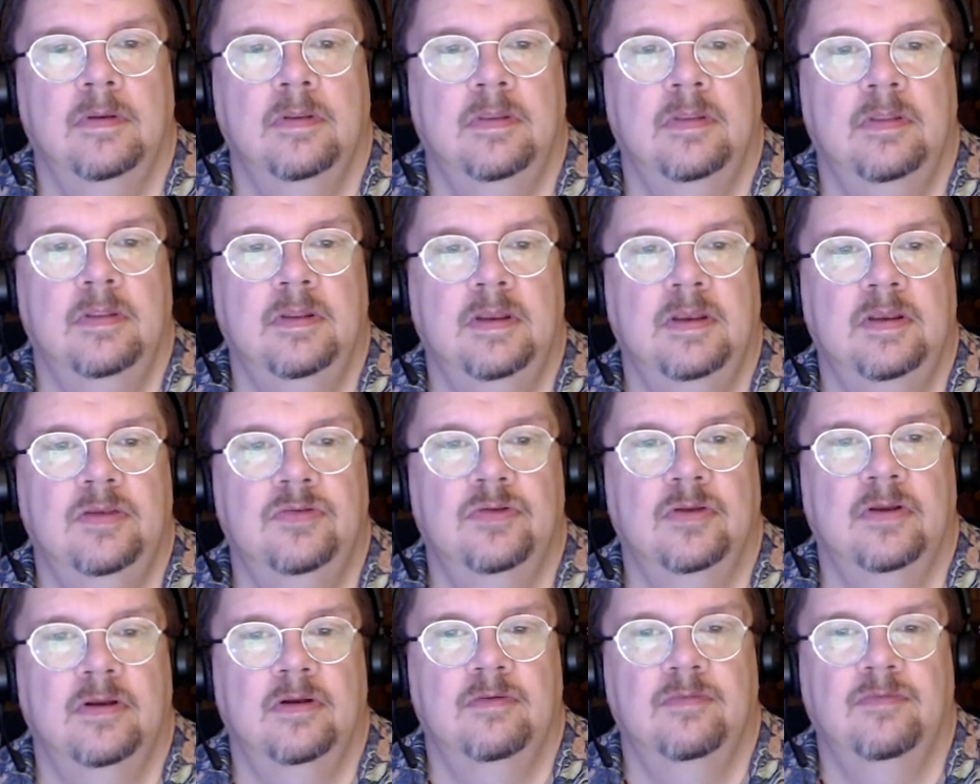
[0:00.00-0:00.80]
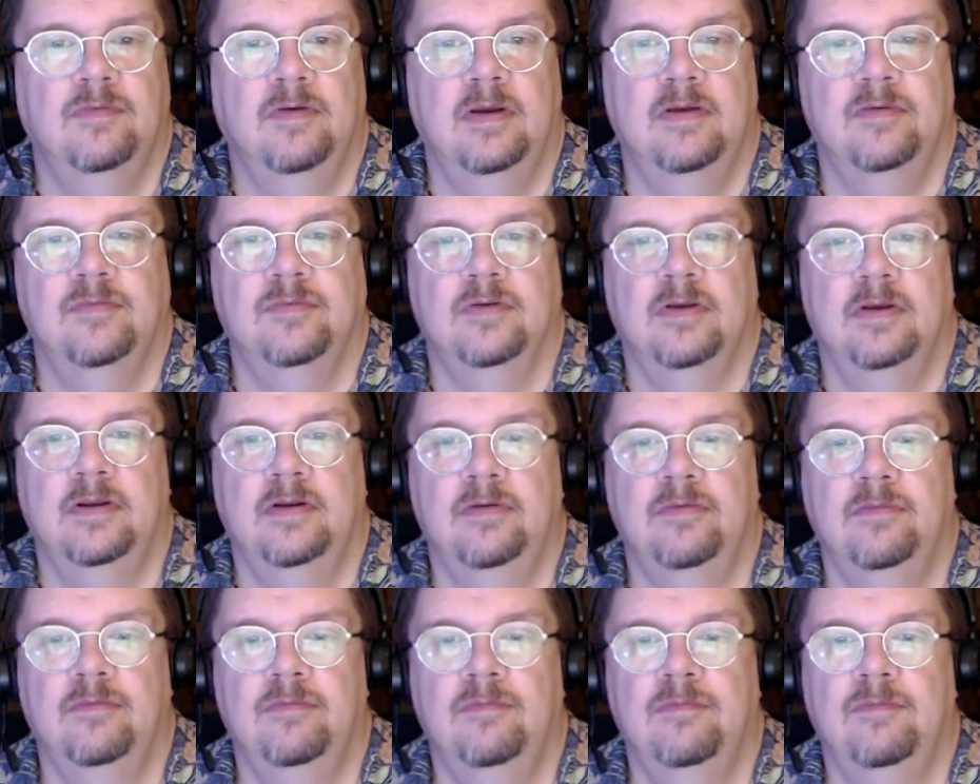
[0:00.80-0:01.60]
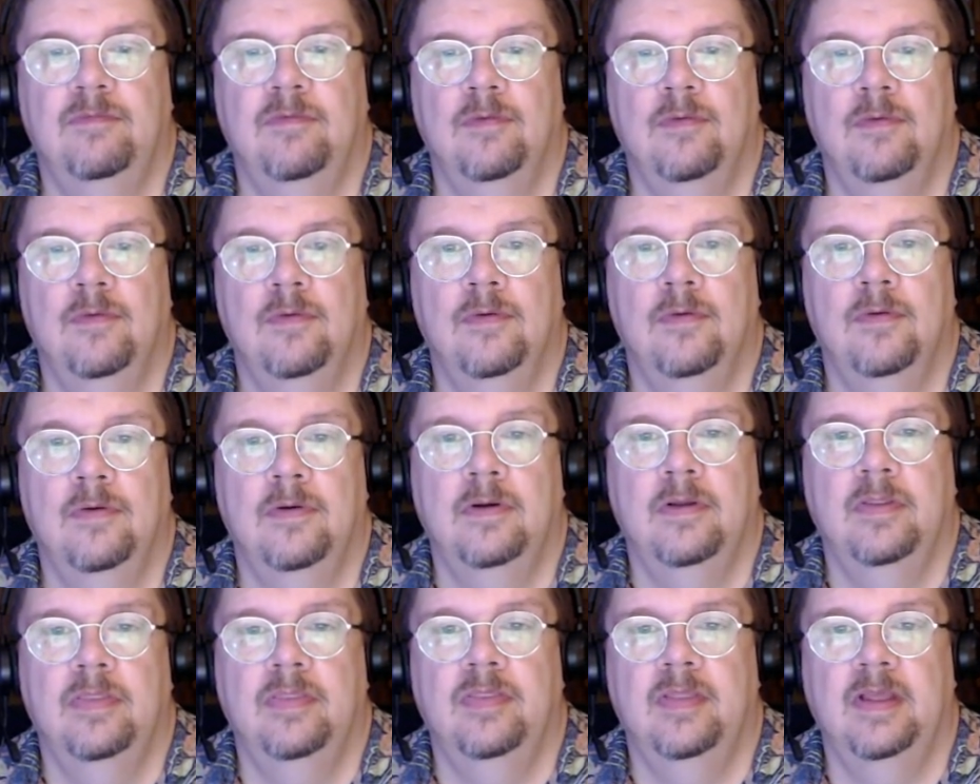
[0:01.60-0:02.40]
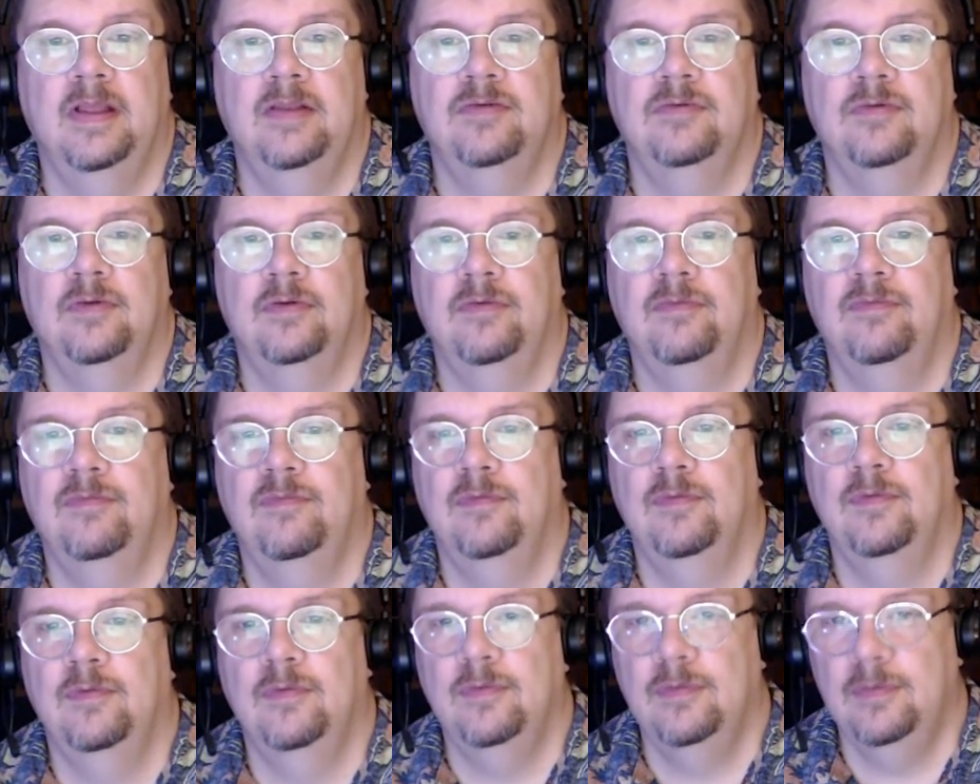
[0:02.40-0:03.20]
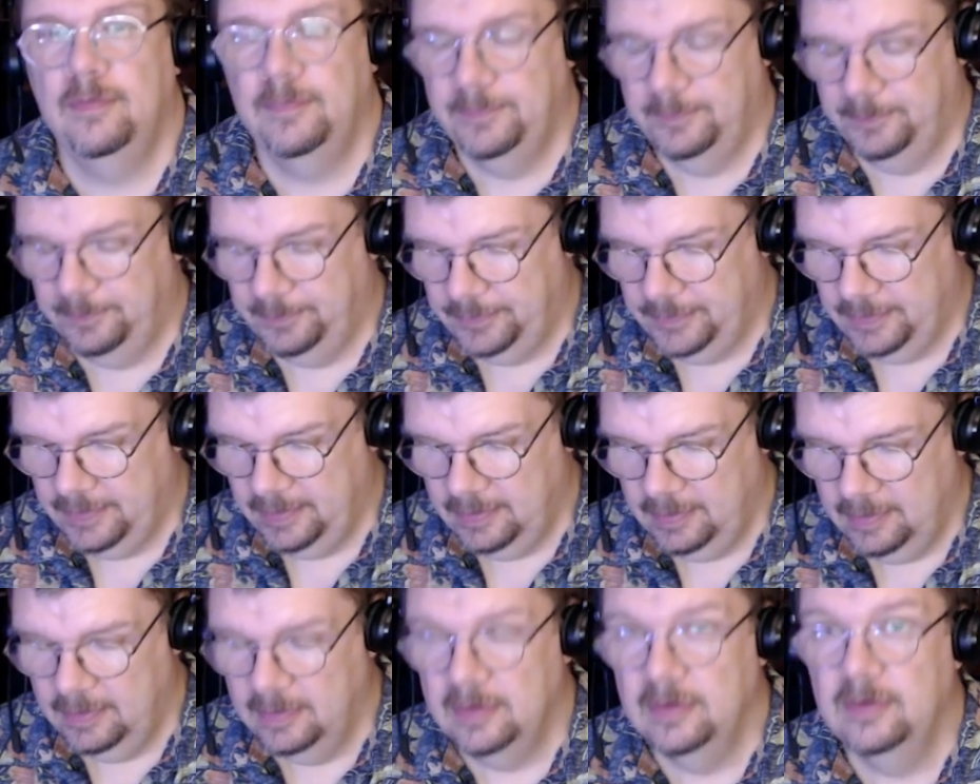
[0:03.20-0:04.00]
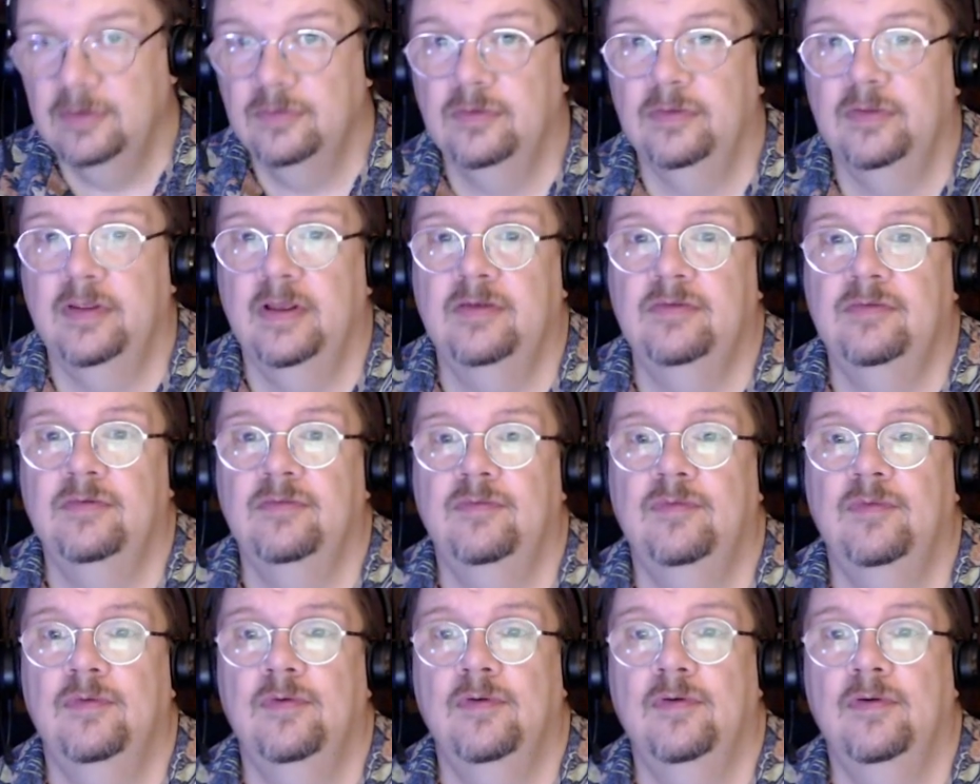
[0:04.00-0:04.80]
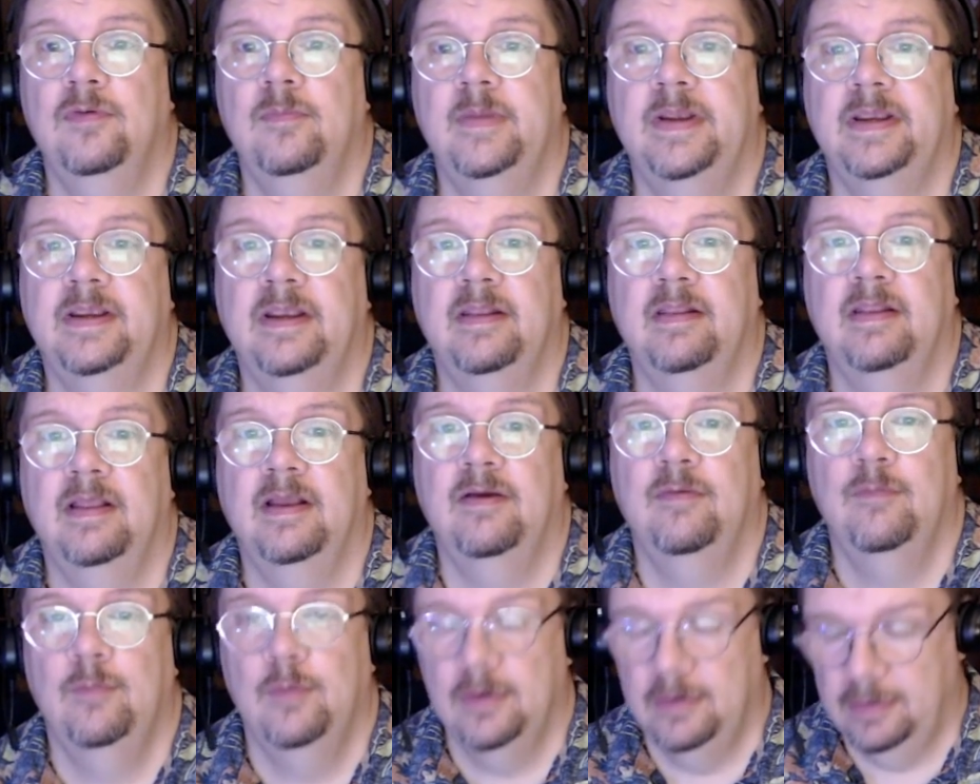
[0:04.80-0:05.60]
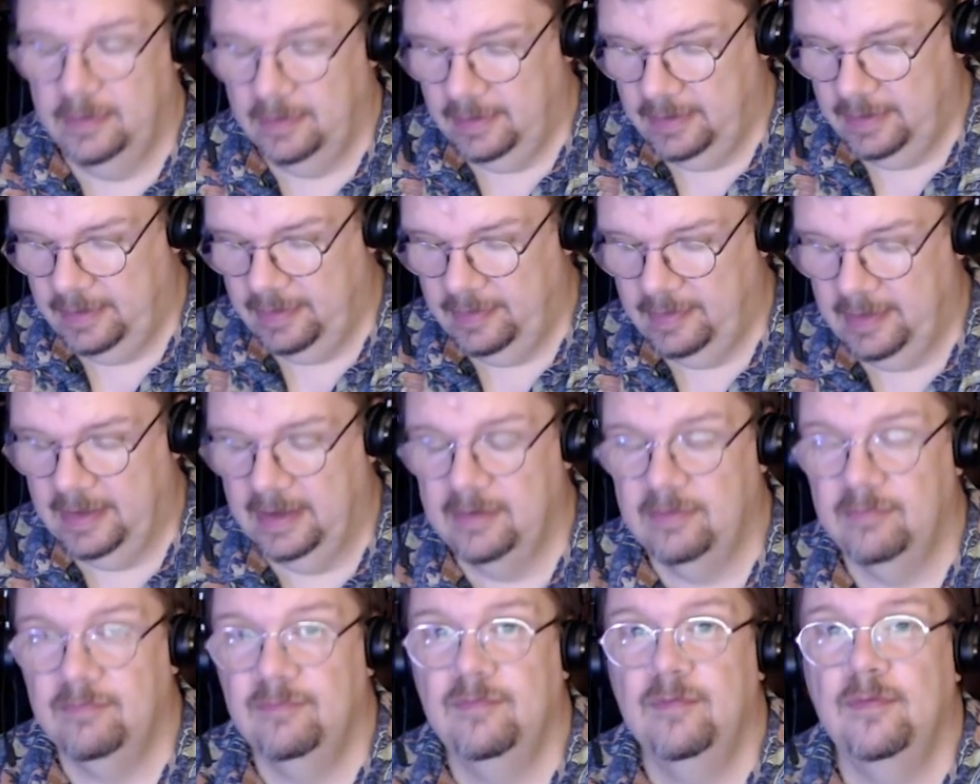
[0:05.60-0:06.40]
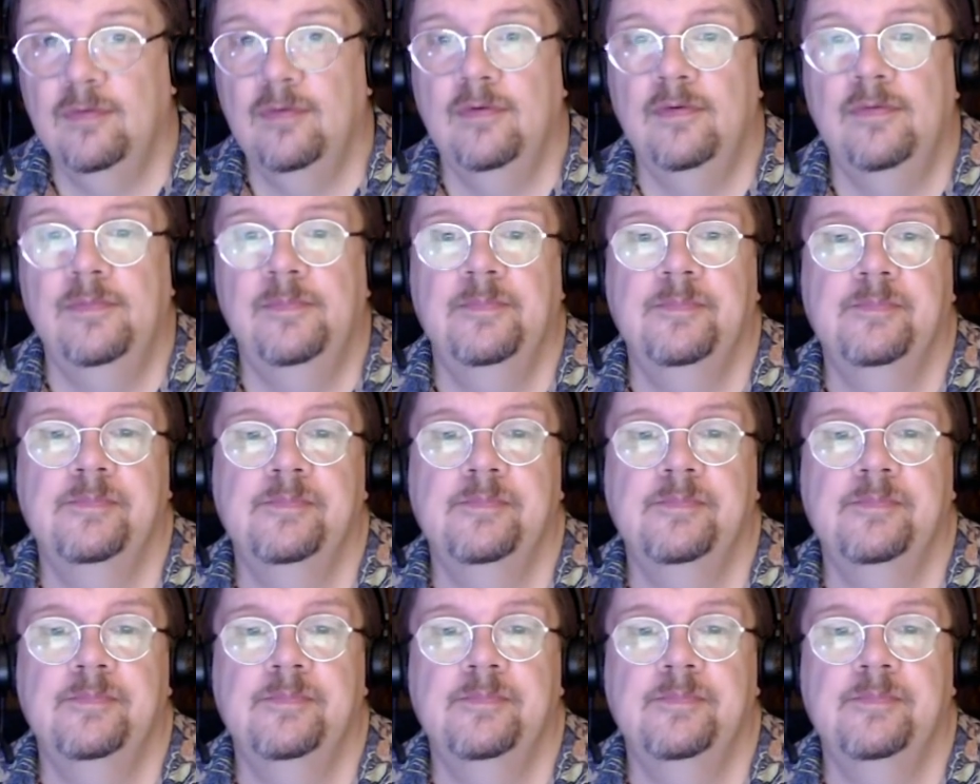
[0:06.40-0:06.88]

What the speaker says: These are 5, 9, and 4. That's not a 4. So that's a 4, making that 1 and that 4.